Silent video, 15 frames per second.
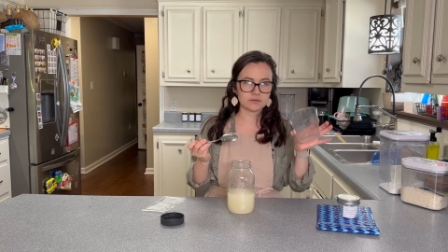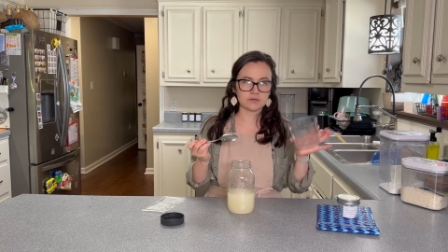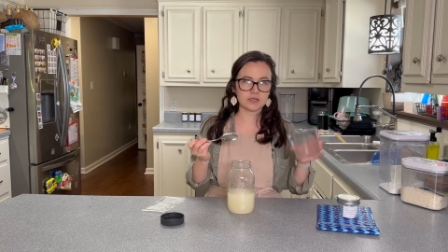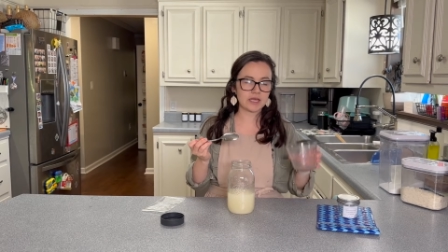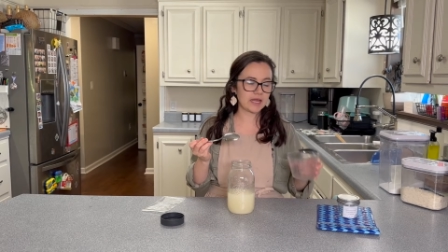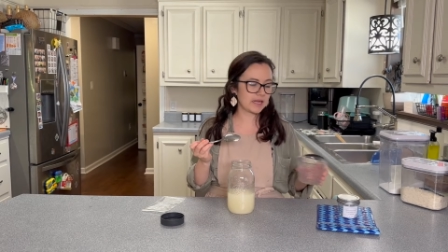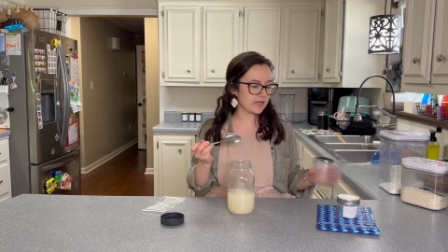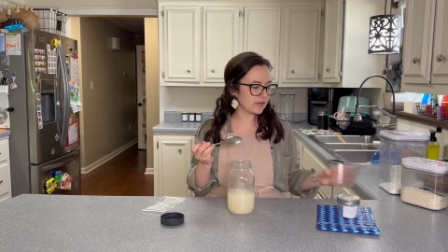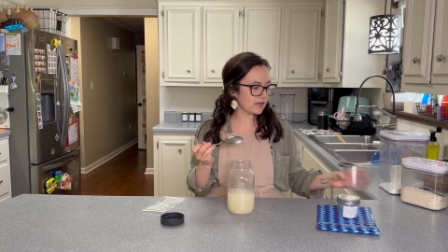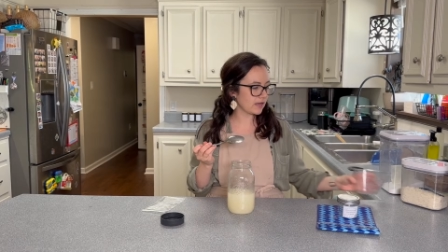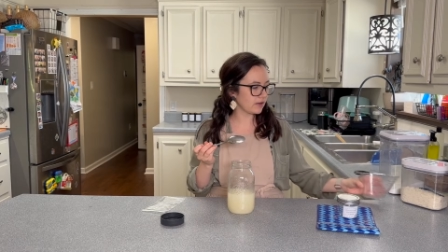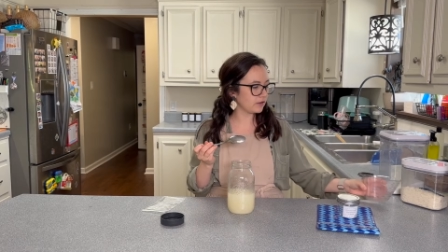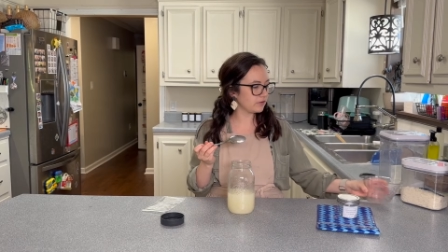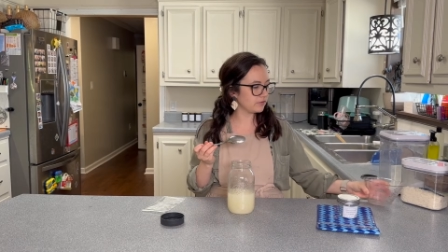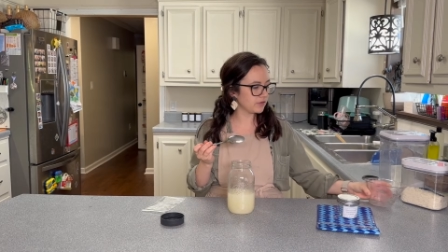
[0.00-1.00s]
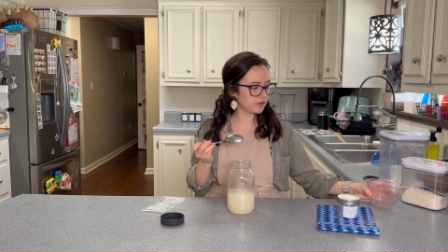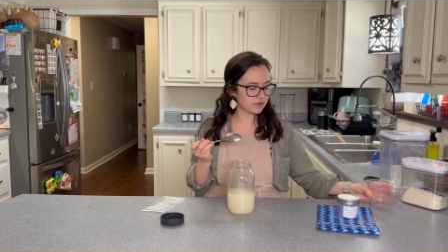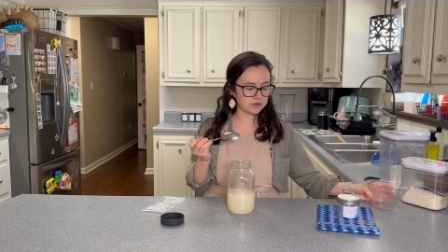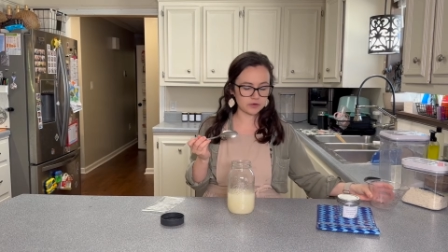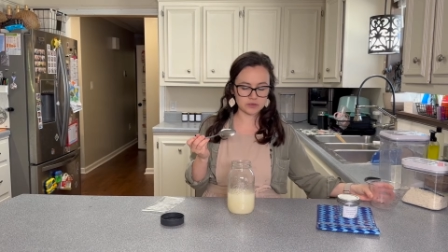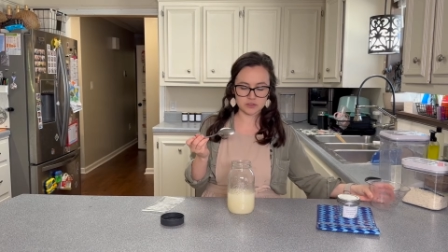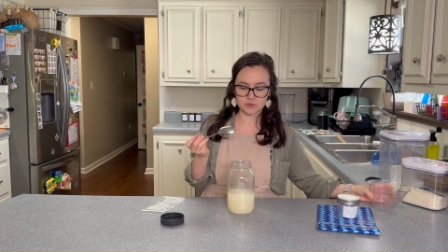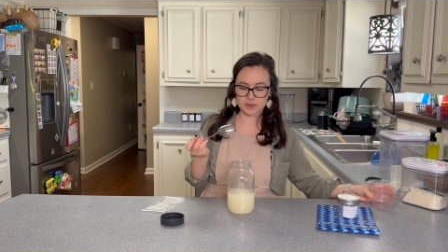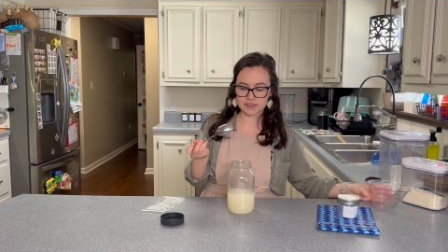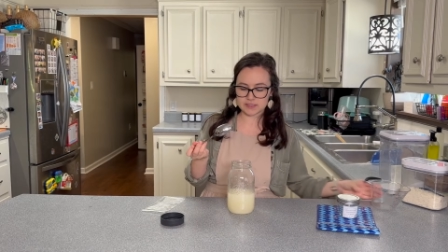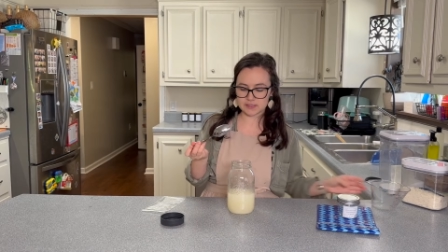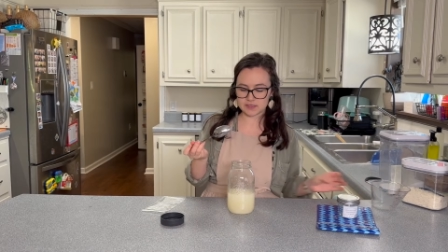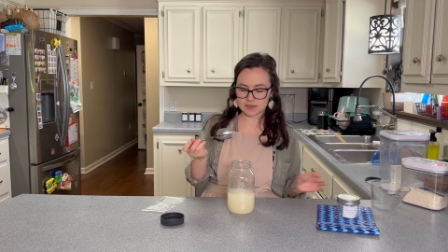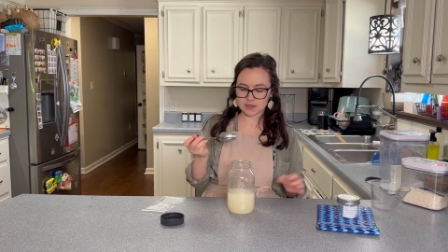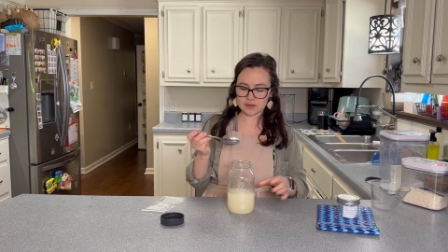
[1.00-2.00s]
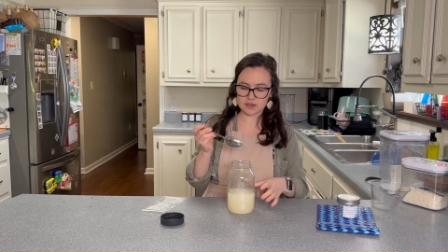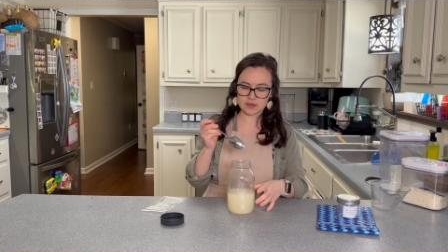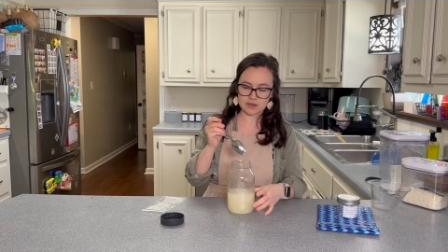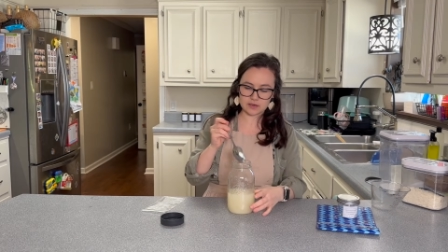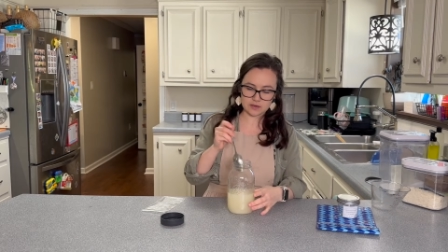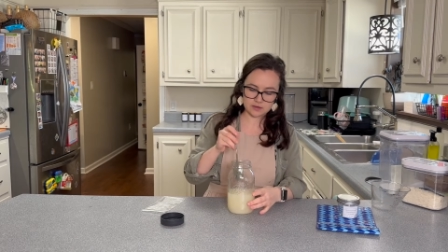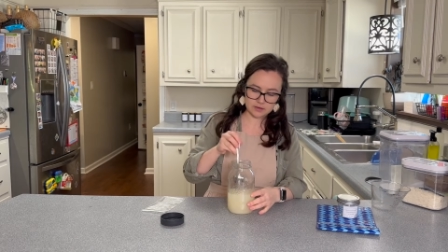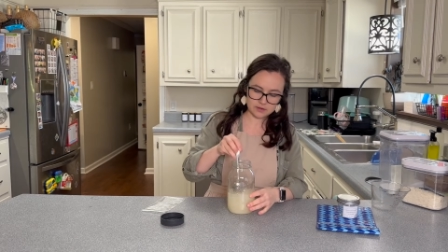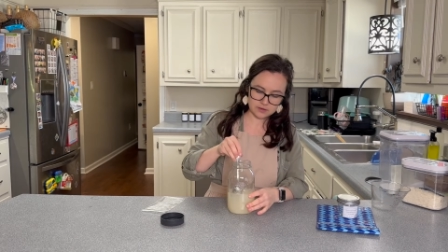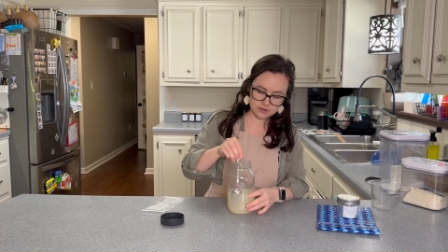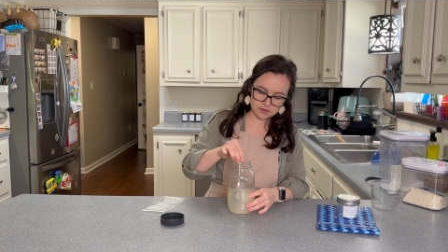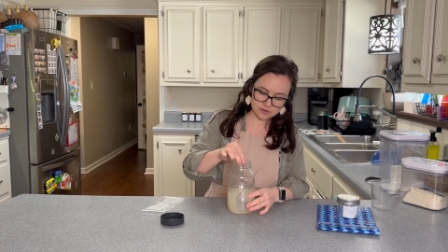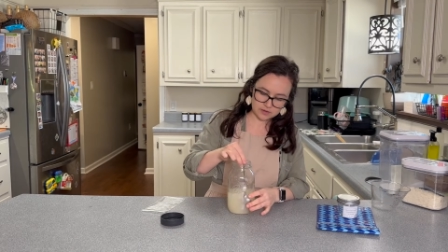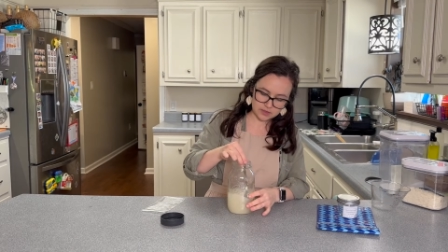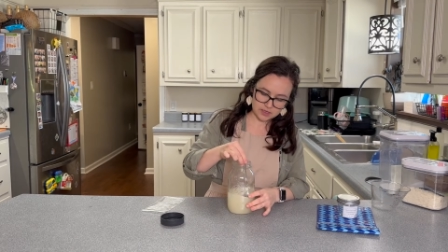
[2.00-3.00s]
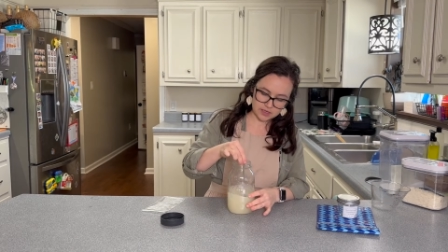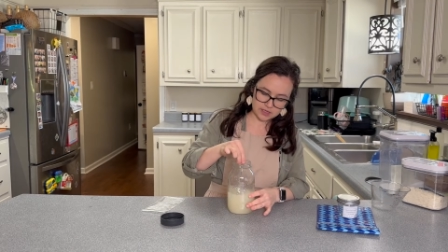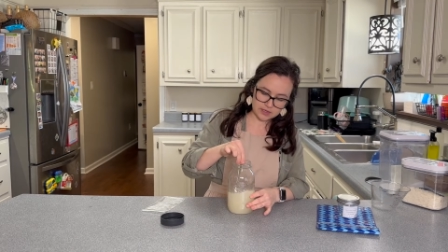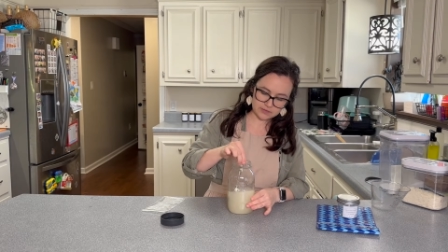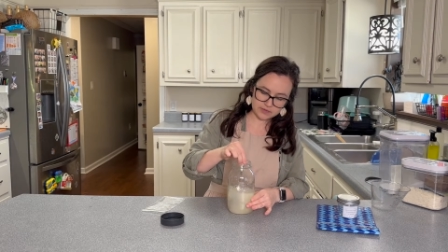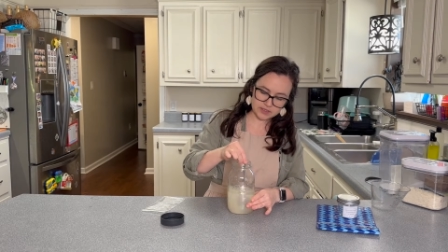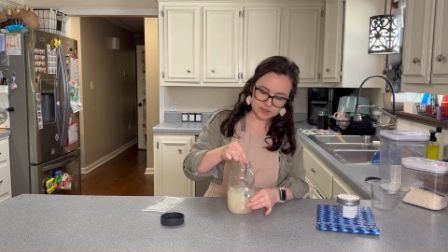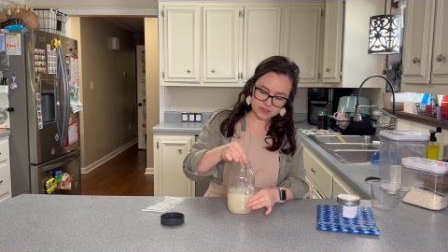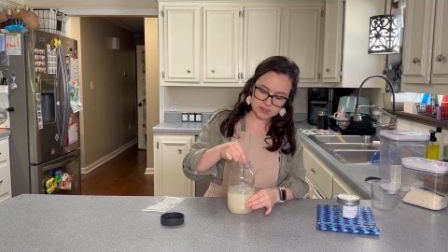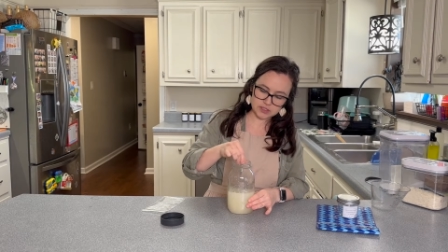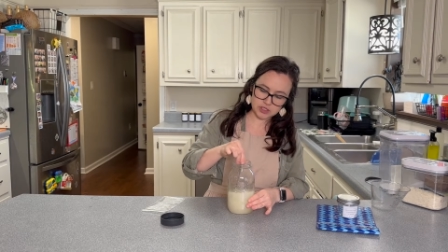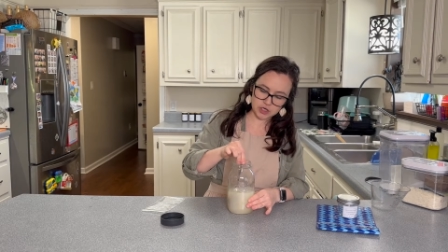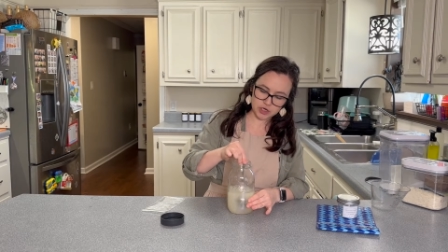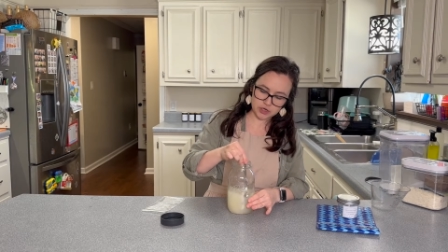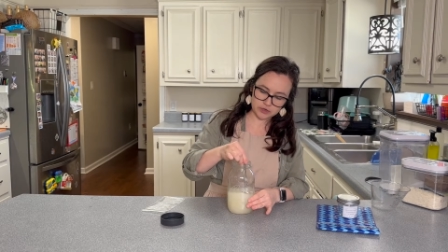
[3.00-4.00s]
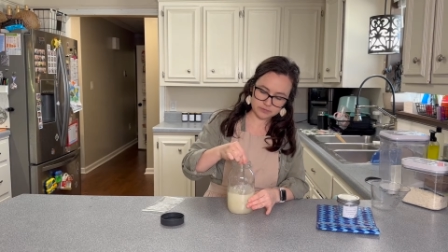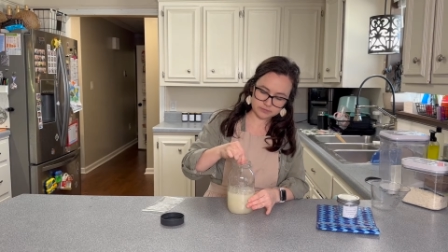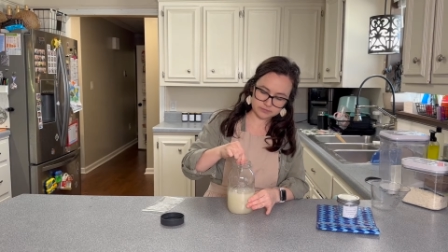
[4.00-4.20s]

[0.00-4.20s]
can out of here, not to waste anything. Give this a stir.